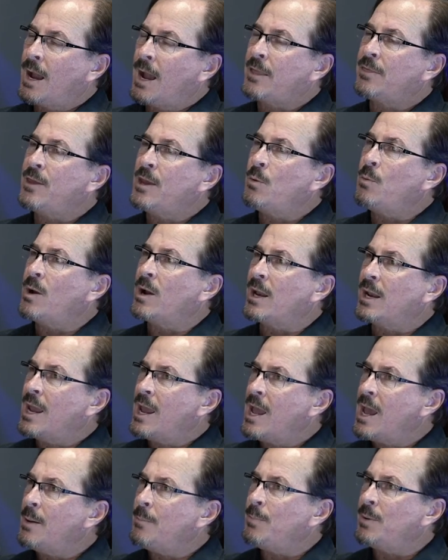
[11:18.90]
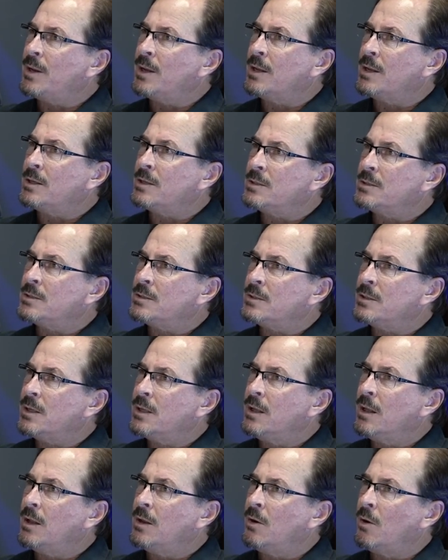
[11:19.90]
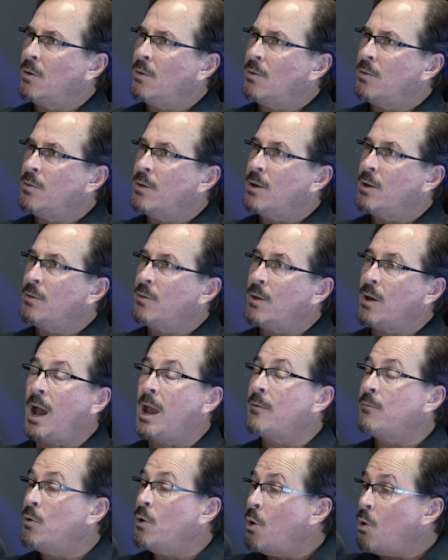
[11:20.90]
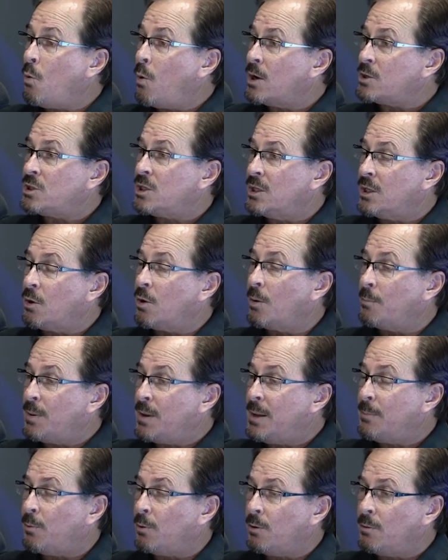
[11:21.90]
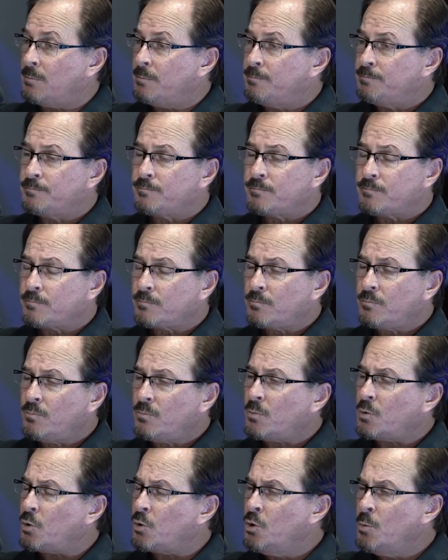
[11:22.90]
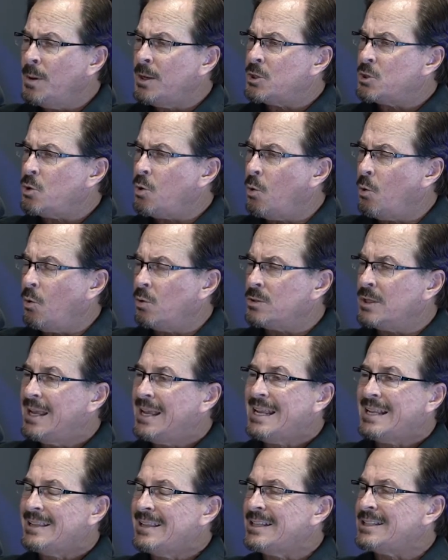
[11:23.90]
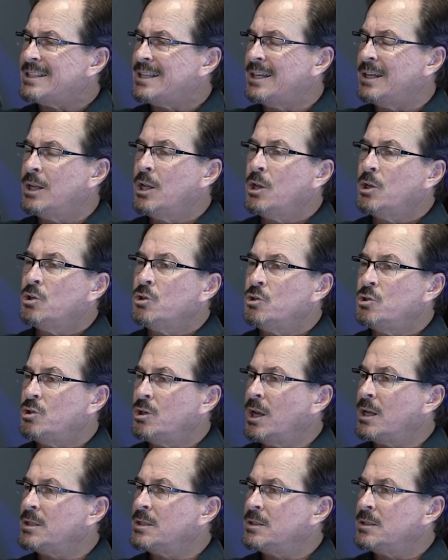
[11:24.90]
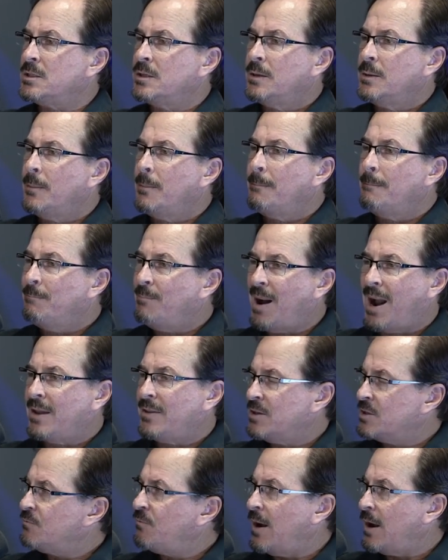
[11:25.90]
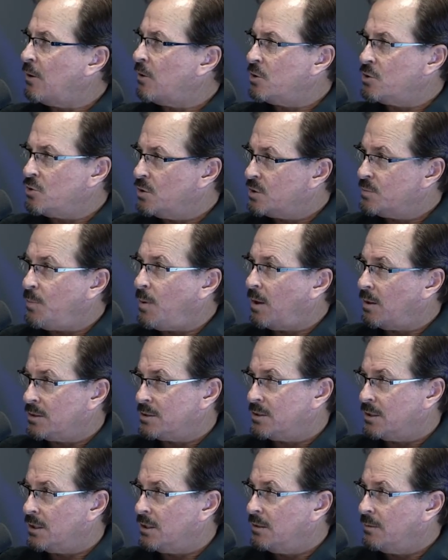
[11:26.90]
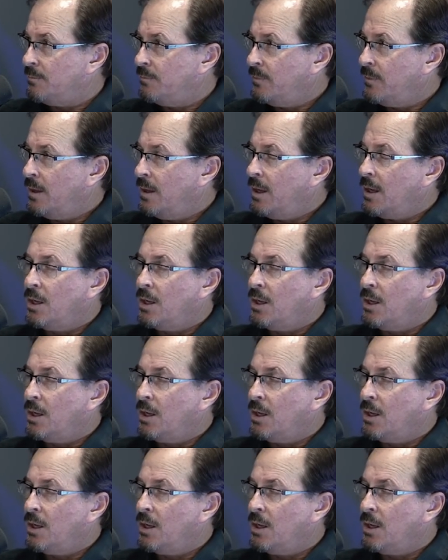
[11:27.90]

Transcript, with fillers: I think what can happen is, you know, there, I have no question there are people who've been told, listen, just buy this fire insurance policy. Yeah.